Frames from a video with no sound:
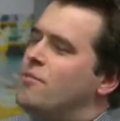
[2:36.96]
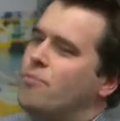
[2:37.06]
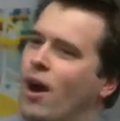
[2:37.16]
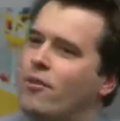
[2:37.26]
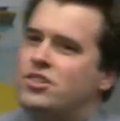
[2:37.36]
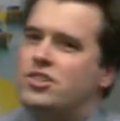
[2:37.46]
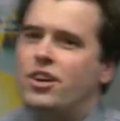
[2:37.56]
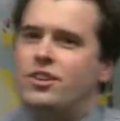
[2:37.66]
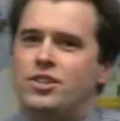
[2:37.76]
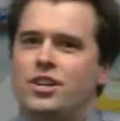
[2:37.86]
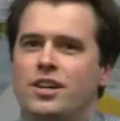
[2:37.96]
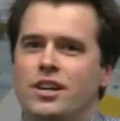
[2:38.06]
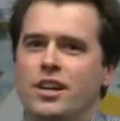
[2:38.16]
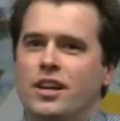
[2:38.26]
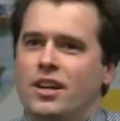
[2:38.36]
My research
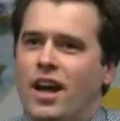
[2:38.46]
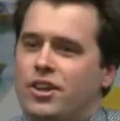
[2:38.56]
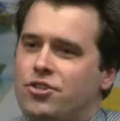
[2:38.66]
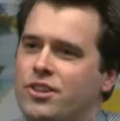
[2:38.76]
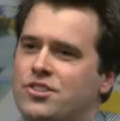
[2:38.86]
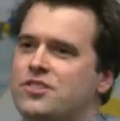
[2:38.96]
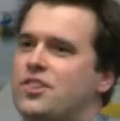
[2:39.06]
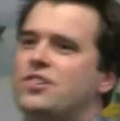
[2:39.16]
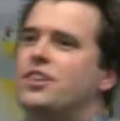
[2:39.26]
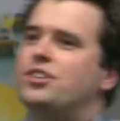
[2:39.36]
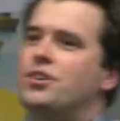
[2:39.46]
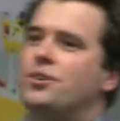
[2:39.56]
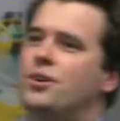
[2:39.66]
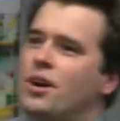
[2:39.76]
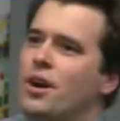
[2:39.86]
addresses this
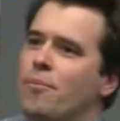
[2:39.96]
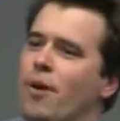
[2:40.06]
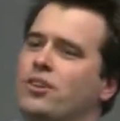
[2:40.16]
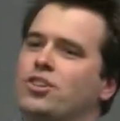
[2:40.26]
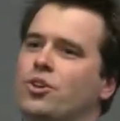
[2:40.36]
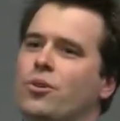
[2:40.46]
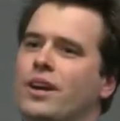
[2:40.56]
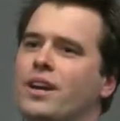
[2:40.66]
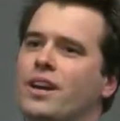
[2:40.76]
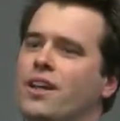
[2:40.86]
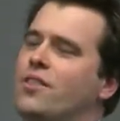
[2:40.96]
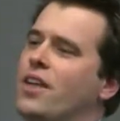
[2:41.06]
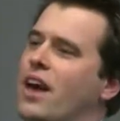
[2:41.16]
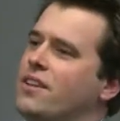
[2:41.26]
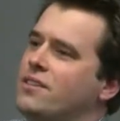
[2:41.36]
issue by ensuring
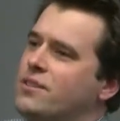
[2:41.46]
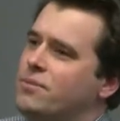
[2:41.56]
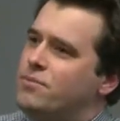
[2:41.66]
that